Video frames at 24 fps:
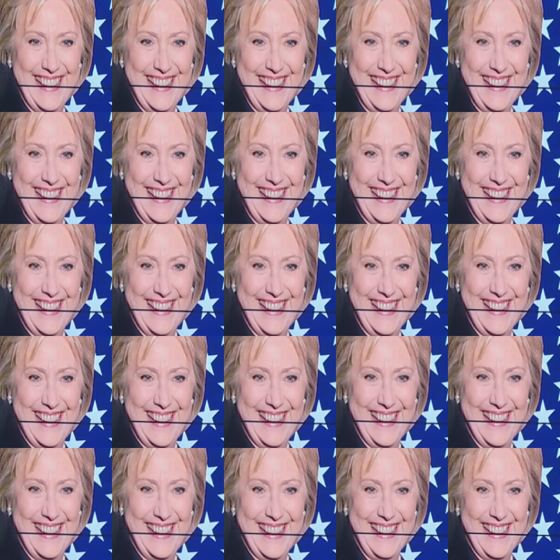
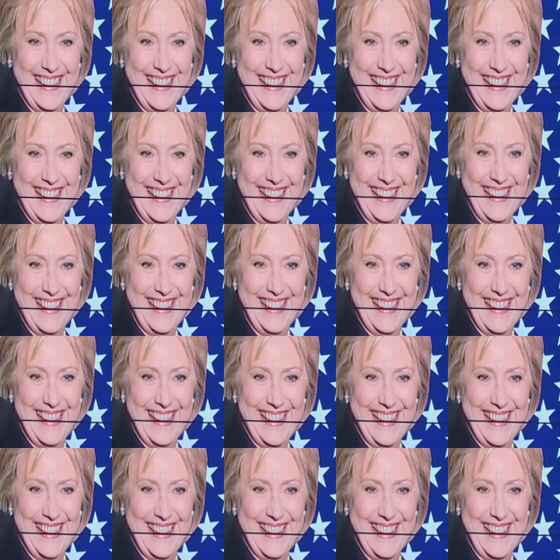
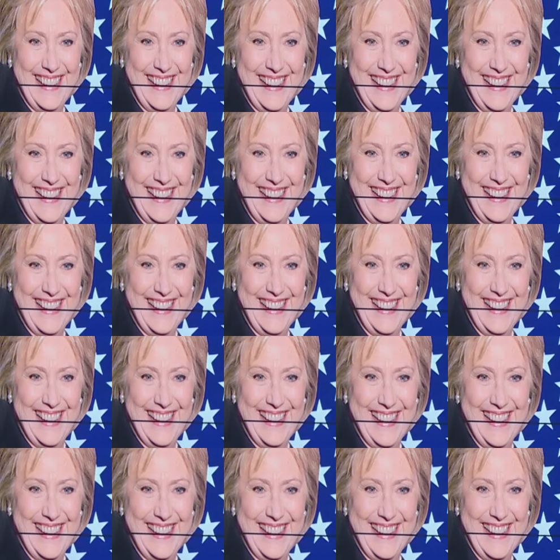
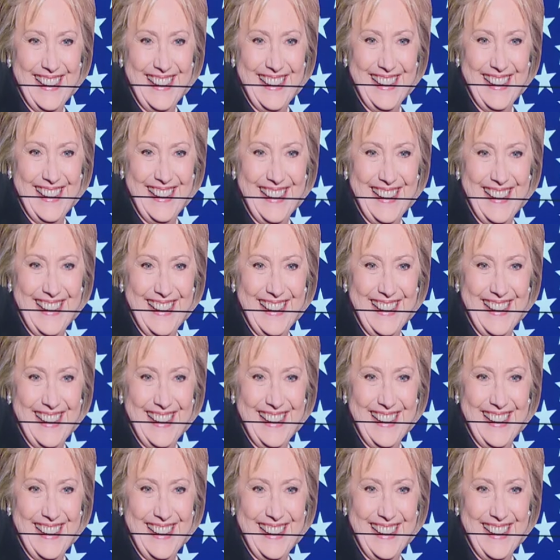(not speaking)